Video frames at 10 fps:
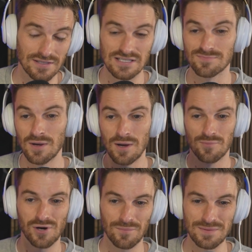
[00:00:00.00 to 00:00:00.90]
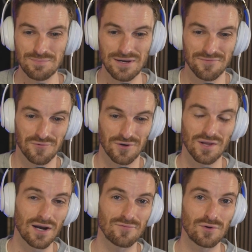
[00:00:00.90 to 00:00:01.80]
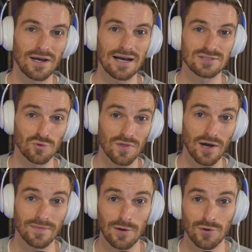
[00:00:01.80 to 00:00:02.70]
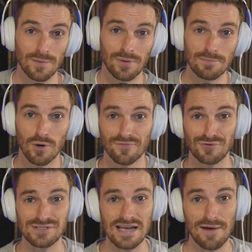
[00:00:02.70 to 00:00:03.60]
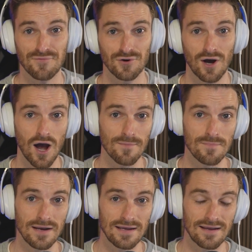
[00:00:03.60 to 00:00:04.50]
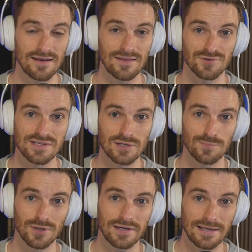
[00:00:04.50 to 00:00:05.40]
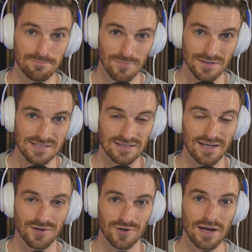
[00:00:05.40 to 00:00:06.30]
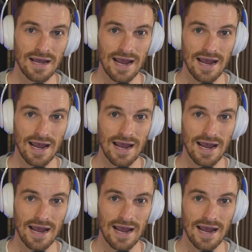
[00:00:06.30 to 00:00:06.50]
This is probably big for a lot of you guys who thought they were going to play Marvel Snap for a hot minute and they're still playing it months later.